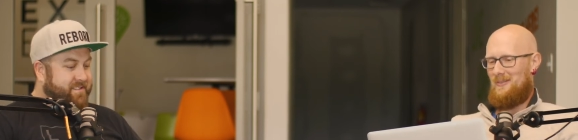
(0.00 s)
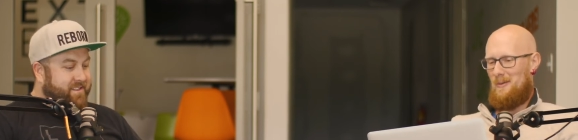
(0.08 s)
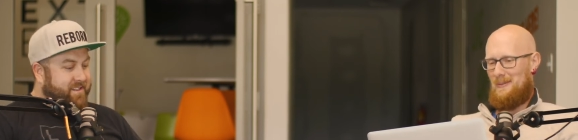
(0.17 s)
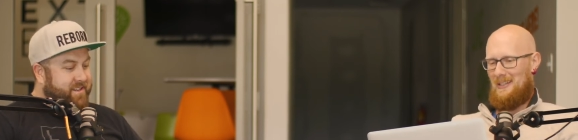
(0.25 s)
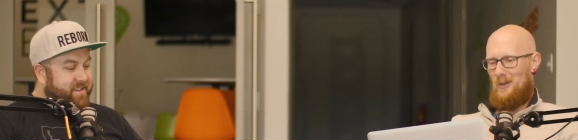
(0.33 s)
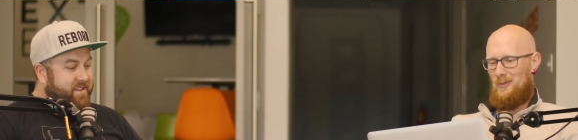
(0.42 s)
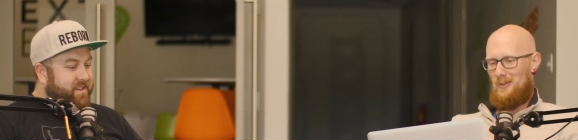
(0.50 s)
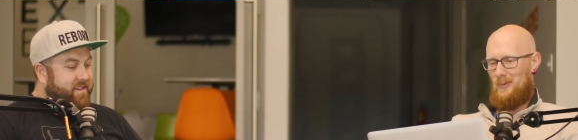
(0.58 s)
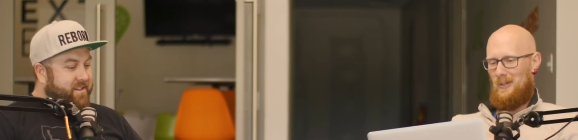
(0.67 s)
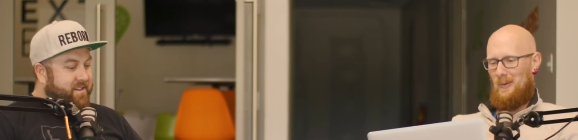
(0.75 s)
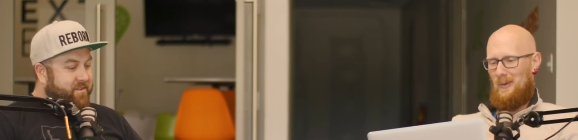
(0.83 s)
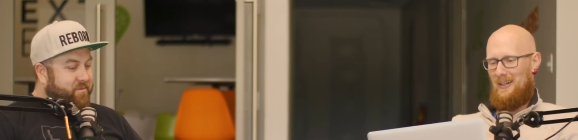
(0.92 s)
Speaker 1: we've been going
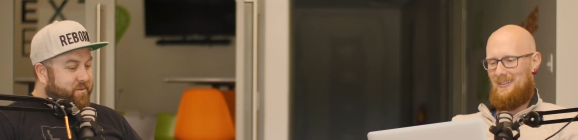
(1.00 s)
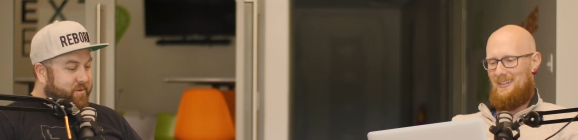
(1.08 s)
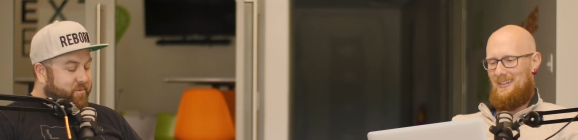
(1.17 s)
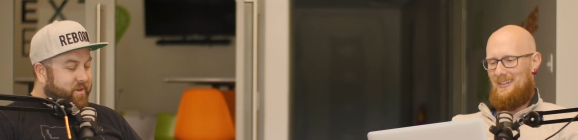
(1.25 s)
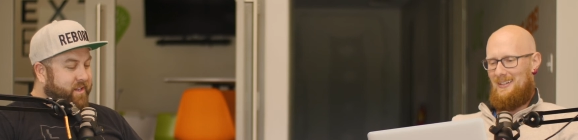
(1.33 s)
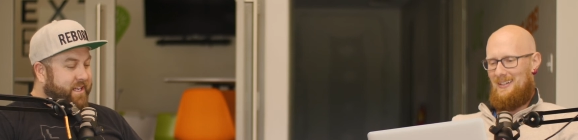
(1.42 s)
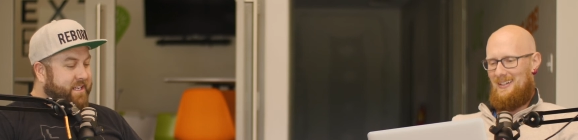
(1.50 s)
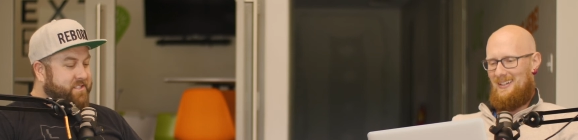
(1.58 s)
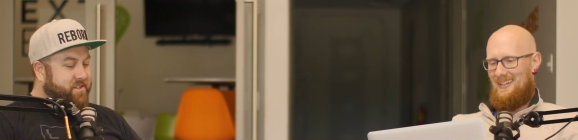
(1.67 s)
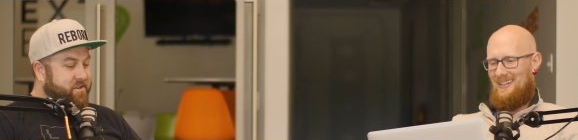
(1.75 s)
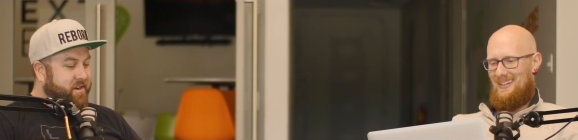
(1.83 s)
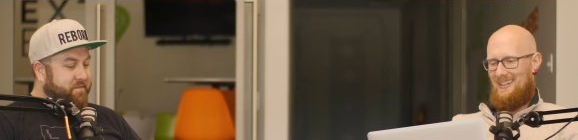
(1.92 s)
for quite a while. We're,
Speaker 2: we're at
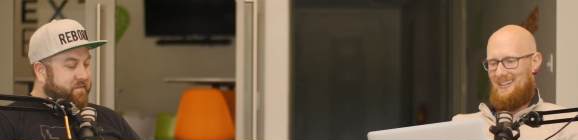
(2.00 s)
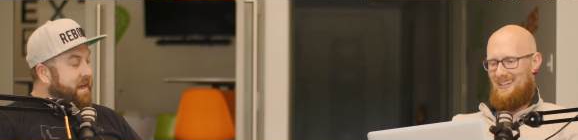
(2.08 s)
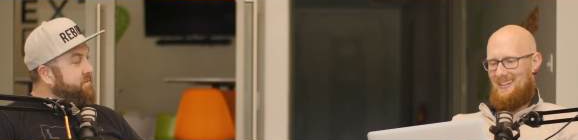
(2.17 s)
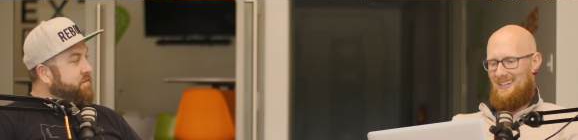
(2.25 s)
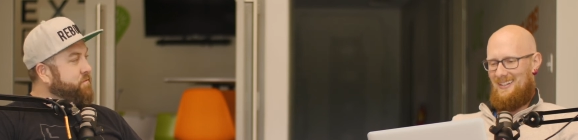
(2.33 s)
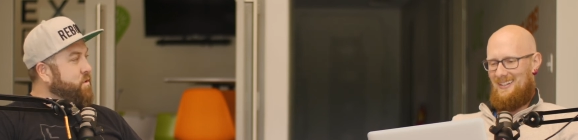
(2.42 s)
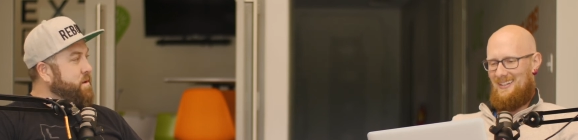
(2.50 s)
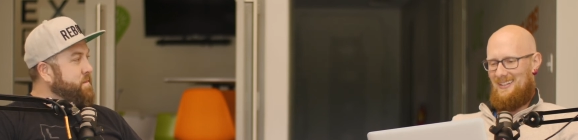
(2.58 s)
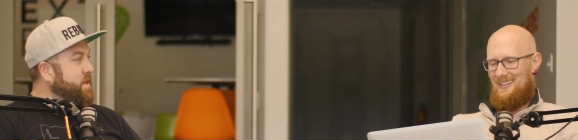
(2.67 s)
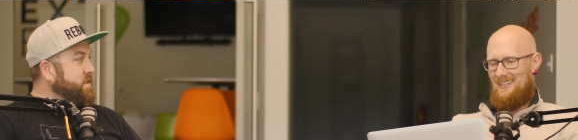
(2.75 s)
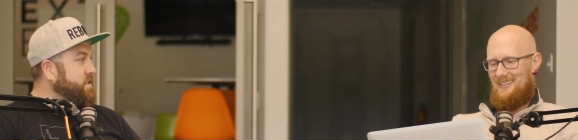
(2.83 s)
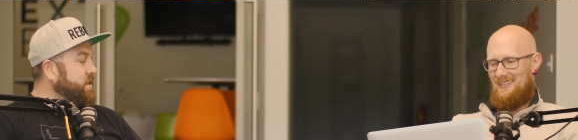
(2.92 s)
least 35 to
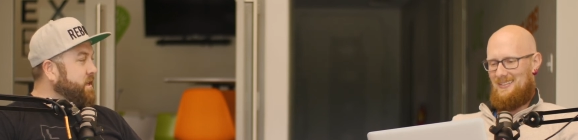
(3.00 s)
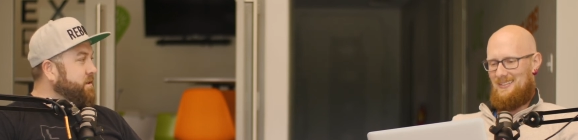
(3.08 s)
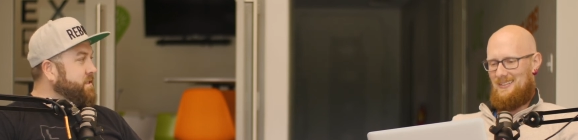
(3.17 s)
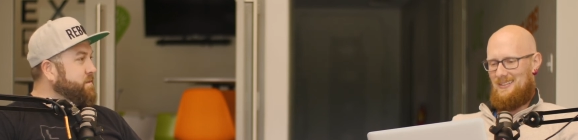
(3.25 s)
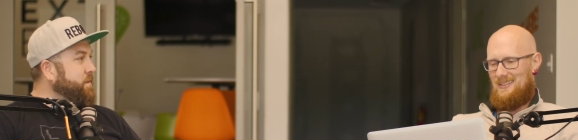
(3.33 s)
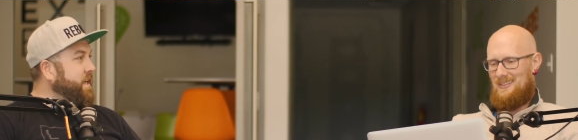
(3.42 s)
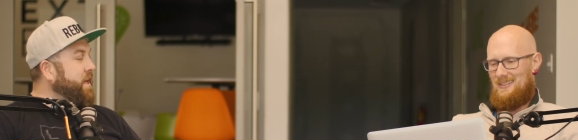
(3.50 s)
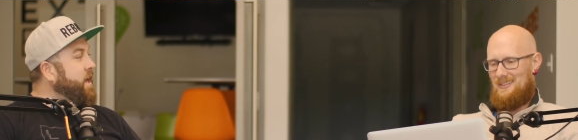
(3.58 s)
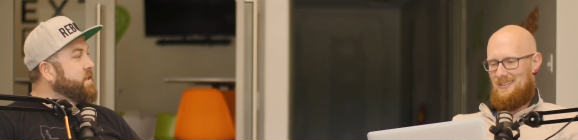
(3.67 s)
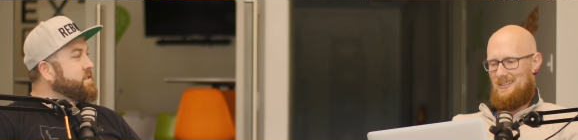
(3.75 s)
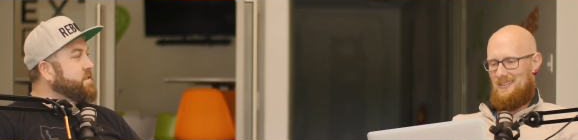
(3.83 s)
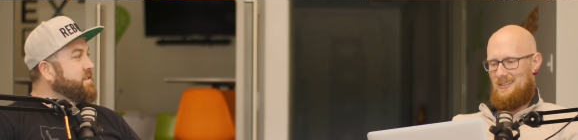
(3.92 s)
40 minutes in, uh, is my
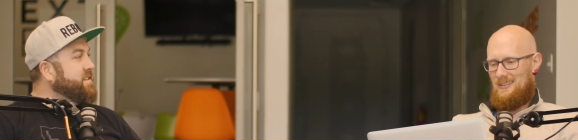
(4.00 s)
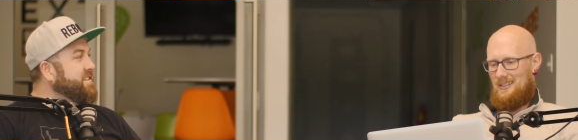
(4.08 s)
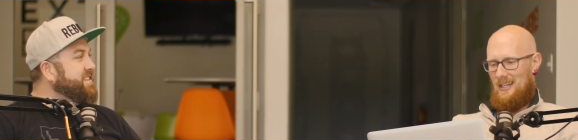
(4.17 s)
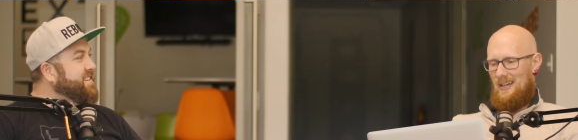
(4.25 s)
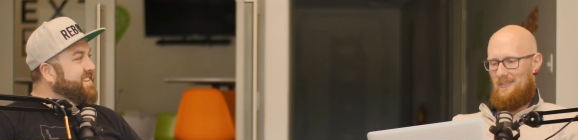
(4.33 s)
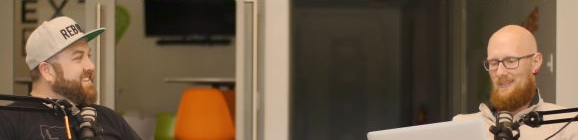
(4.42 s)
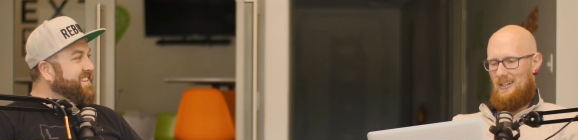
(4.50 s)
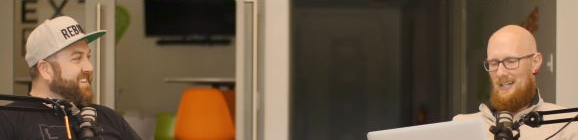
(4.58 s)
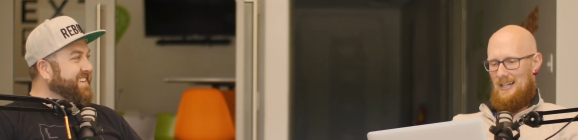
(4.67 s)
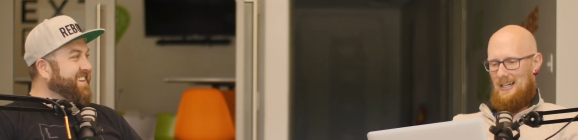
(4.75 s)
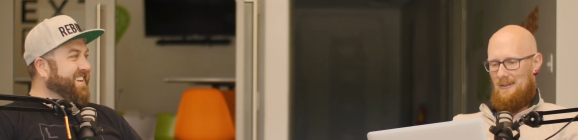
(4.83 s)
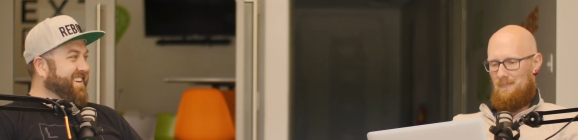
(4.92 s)
guess. Okay.
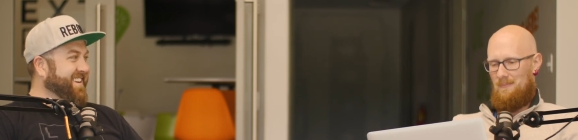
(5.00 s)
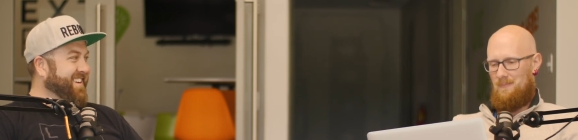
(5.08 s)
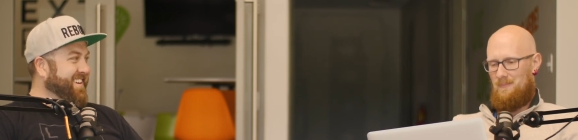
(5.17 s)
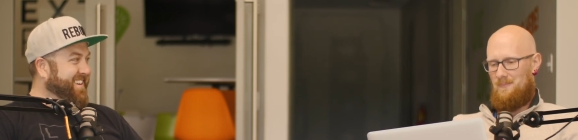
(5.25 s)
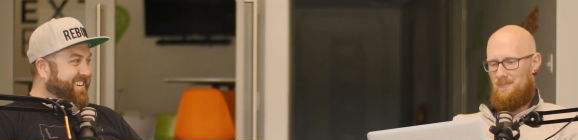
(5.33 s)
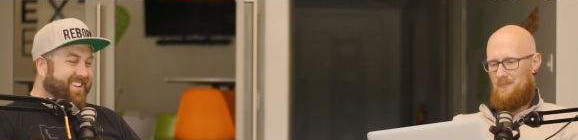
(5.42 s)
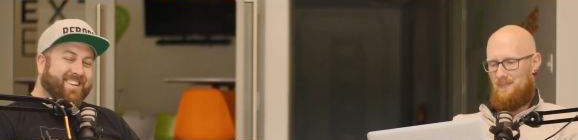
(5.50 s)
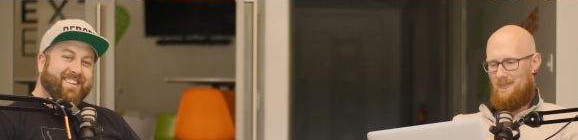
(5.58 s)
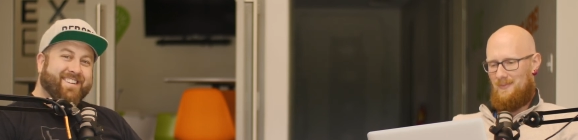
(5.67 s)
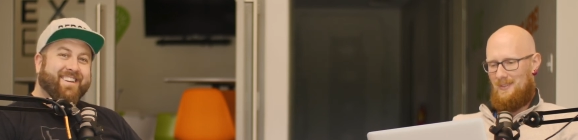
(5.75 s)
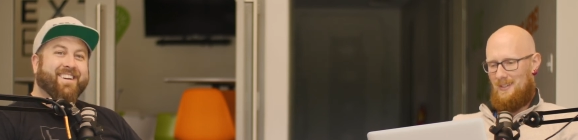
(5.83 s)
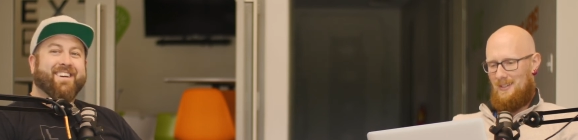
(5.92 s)
Um,
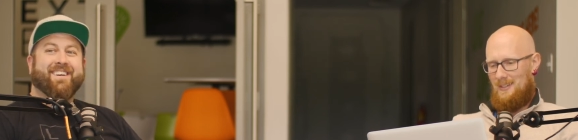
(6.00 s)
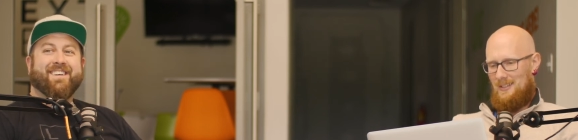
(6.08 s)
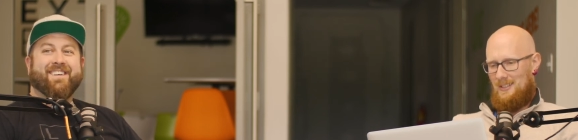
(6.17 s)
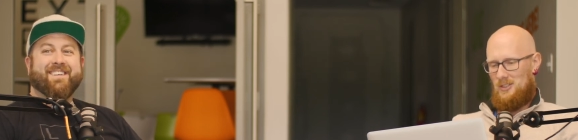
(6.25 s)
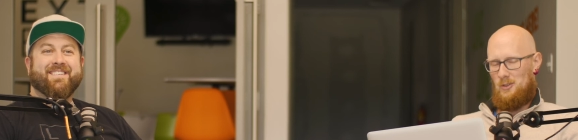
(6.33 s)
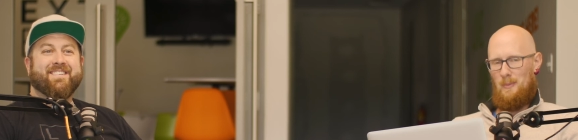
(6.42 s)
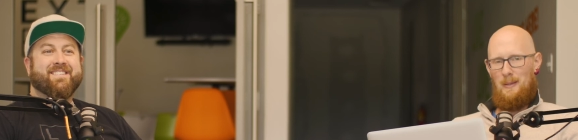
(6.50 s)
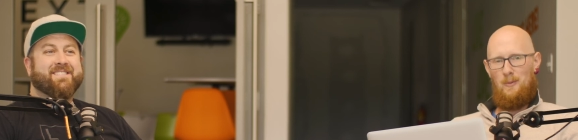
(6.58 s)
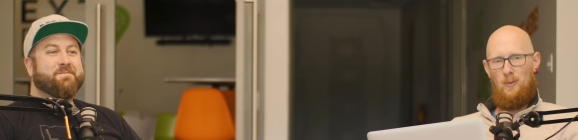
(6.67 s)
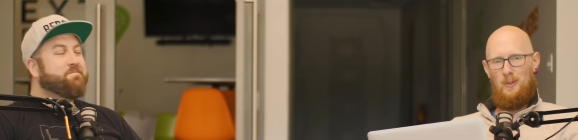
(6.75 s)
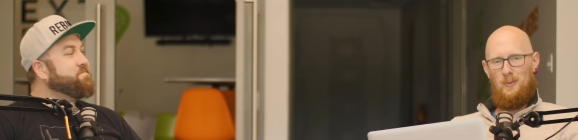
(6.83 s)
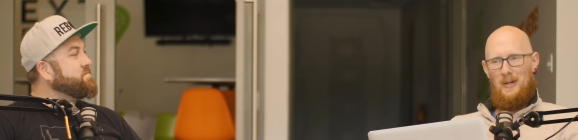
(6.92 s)
so
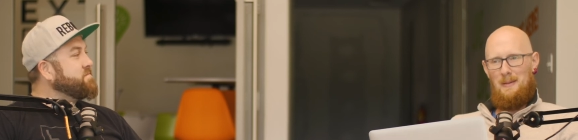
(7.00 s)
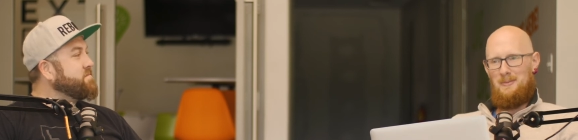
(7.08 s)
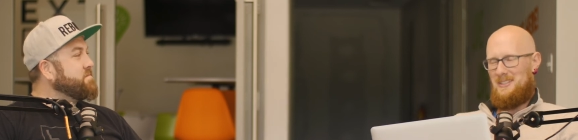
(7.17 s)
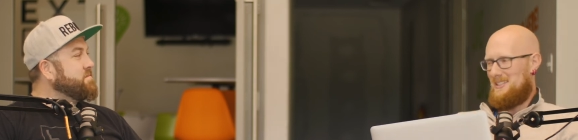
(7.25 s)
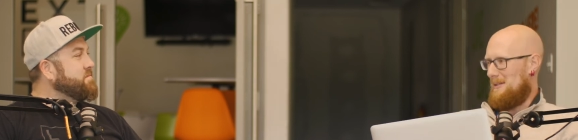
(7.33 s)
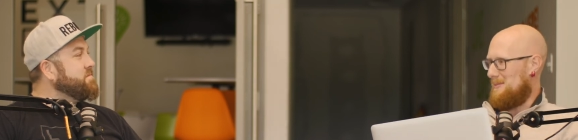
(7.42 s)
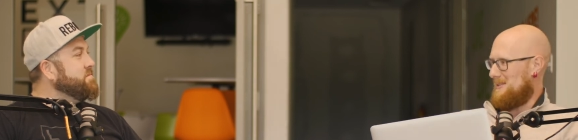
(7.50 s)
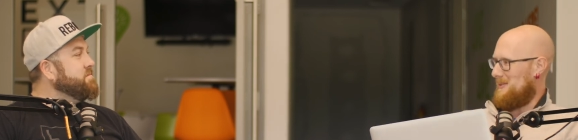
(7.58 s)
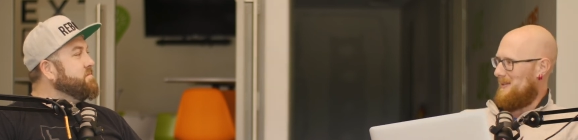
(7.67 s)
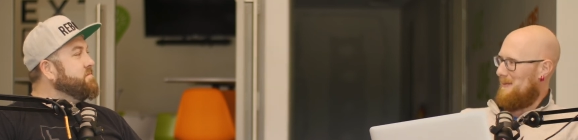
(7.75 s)
maybe
Speaker 1: we'll wrap this episode